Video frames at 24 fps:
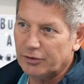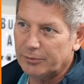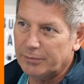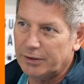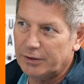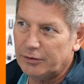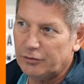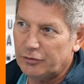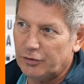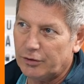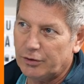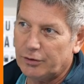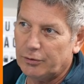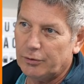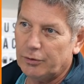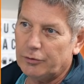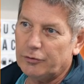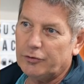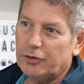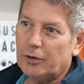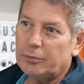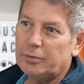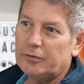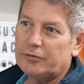It means that you're
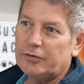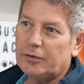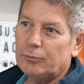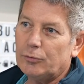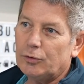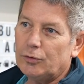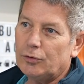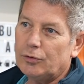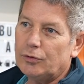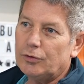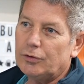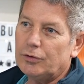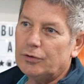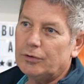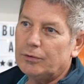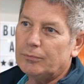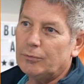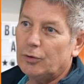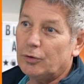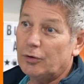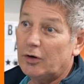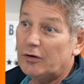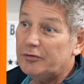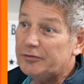on top of it more
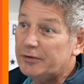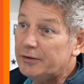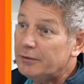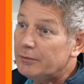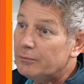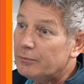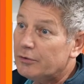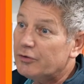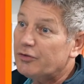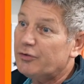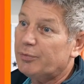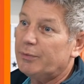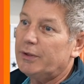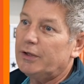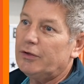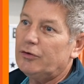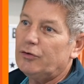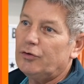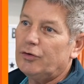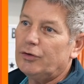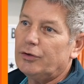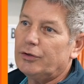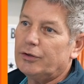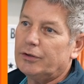more often, which
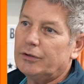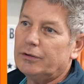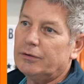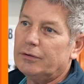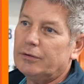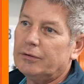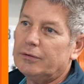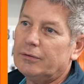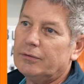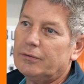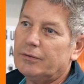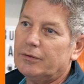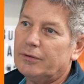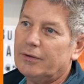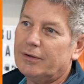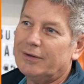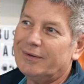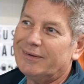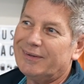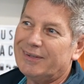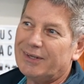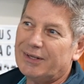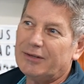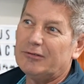means you can
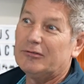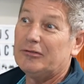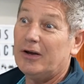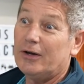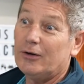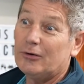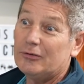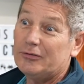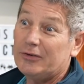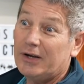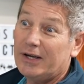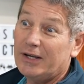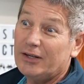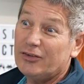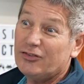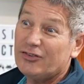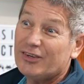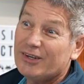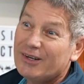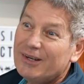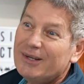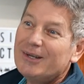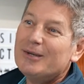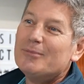you can fail
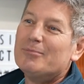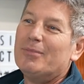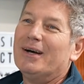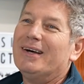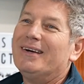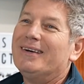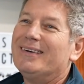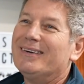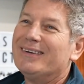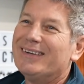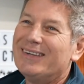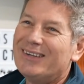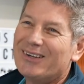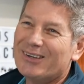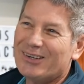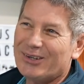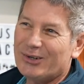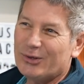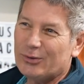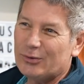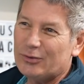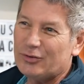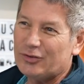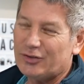fast, mm-hmm. but you
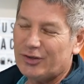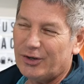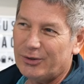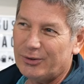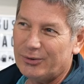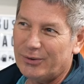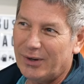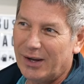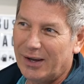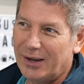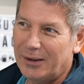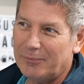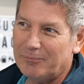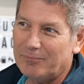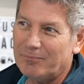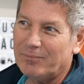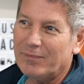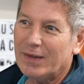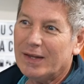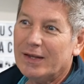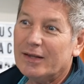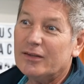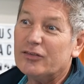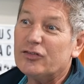can also um,
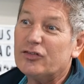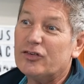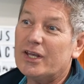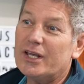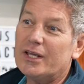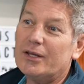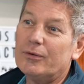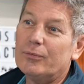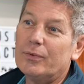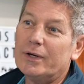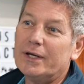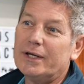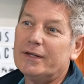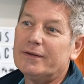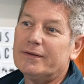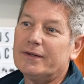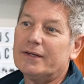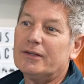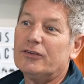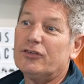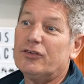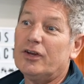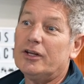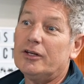see where
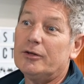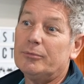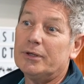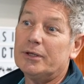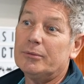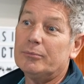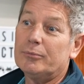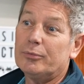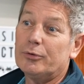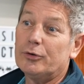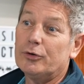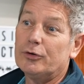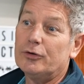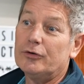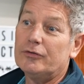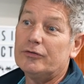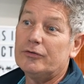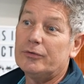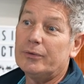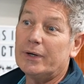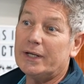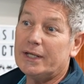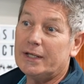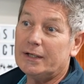things need to be
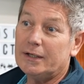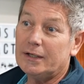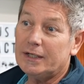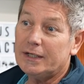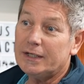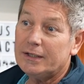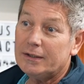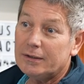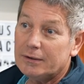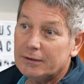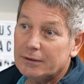improved regularly.